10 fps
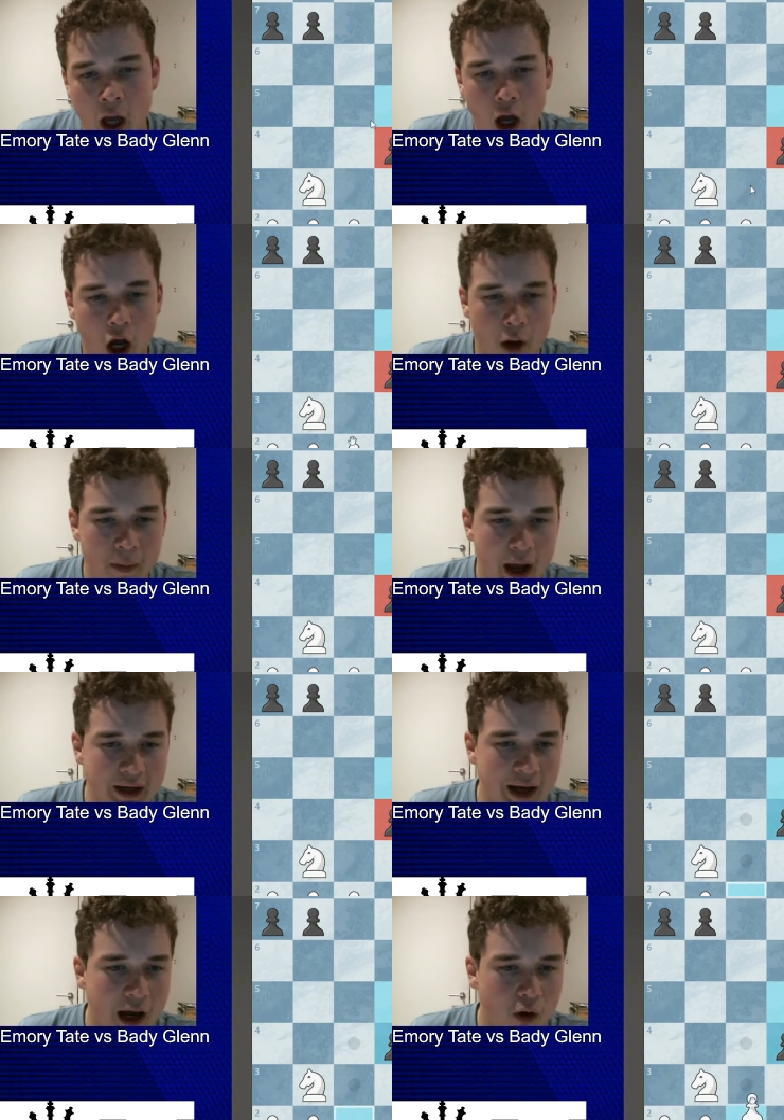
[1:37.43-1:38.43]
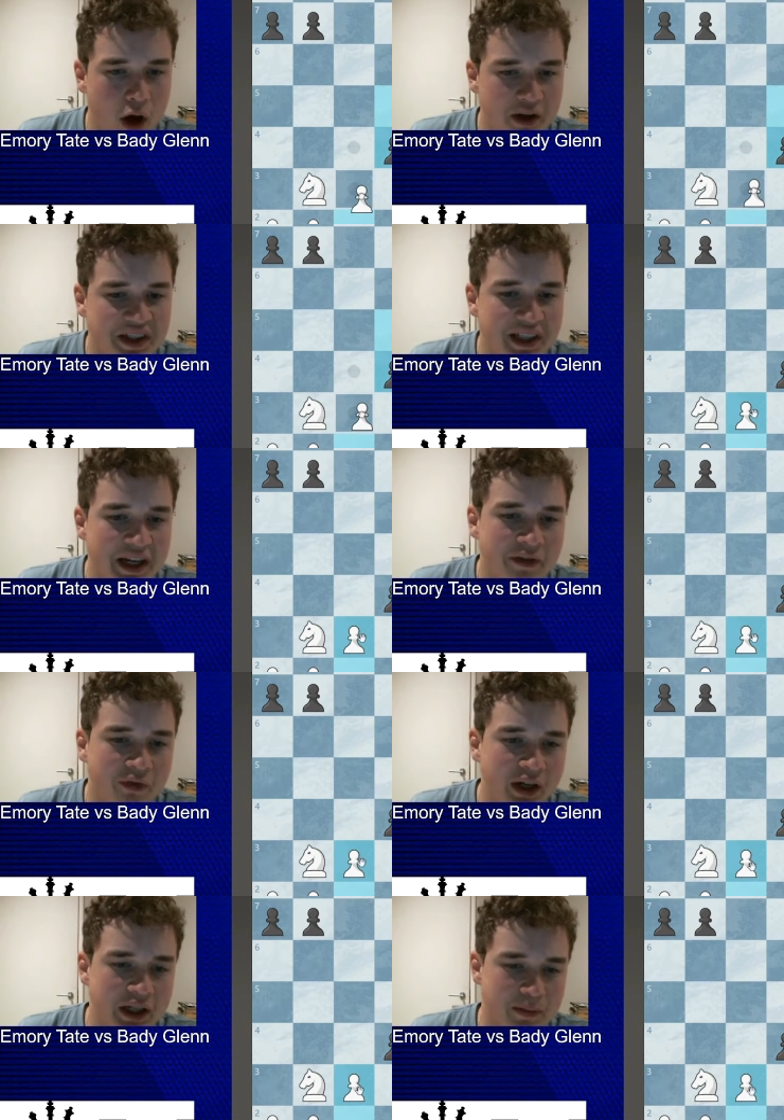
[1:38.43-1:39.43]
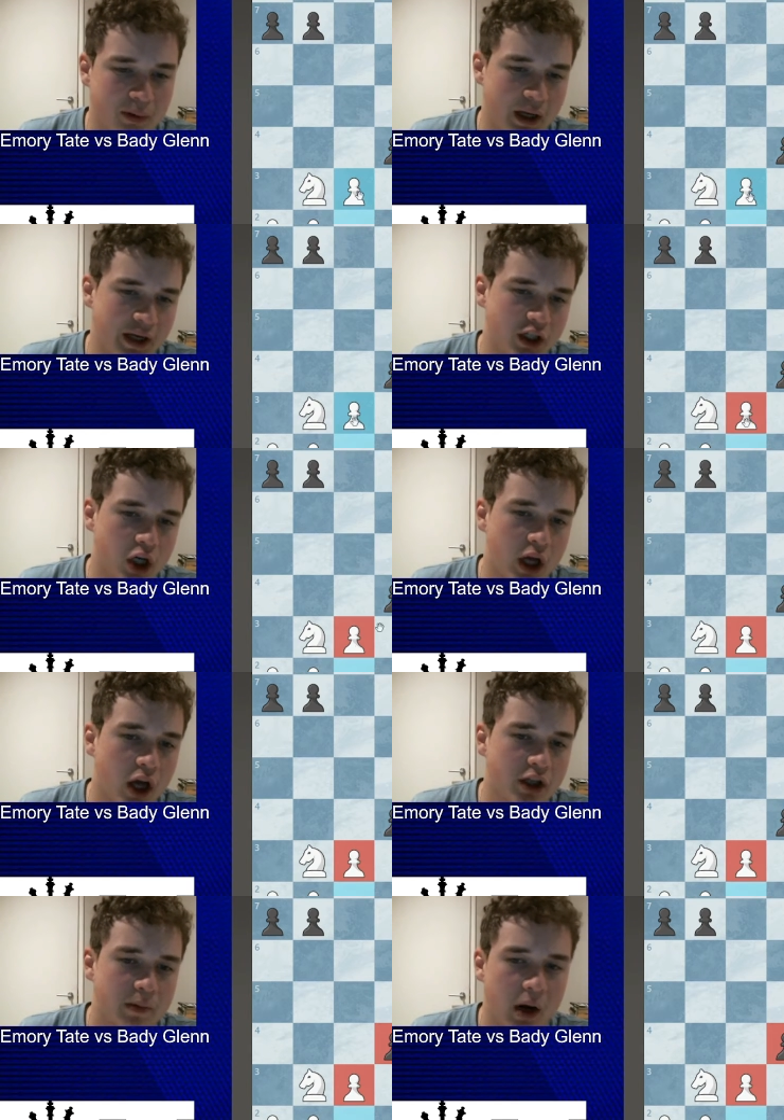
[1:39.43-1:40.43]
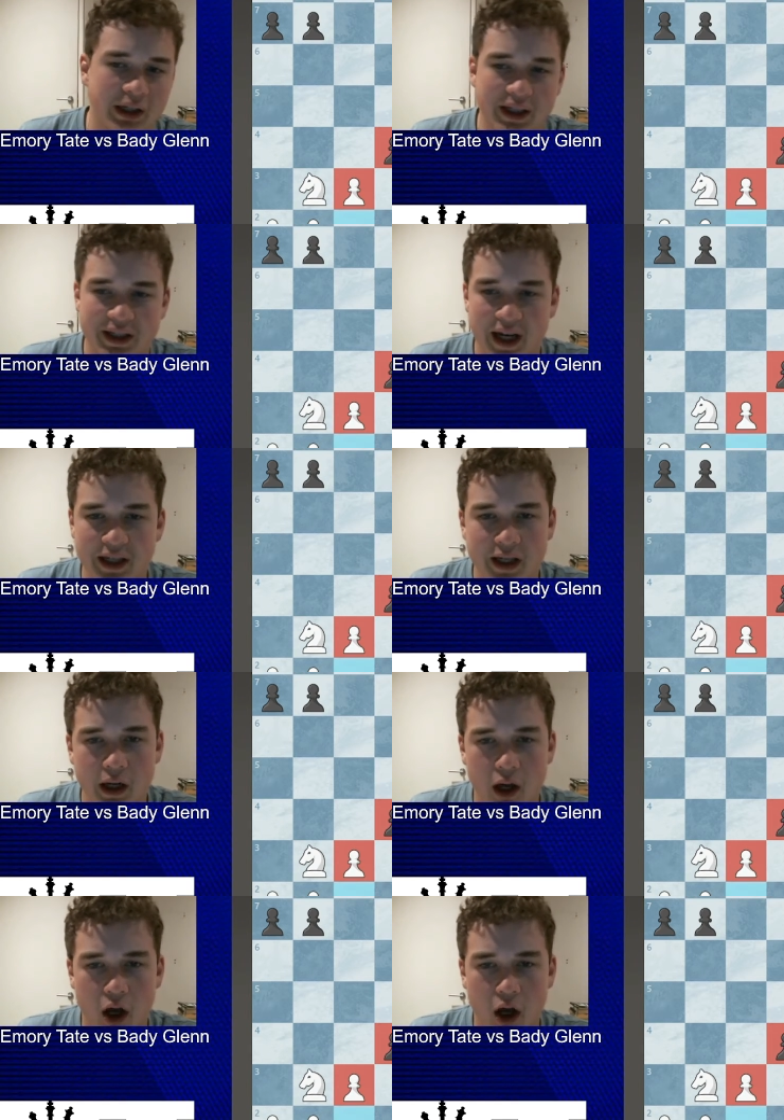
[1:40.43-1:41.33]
And now c3 is played, trying to undermine the center.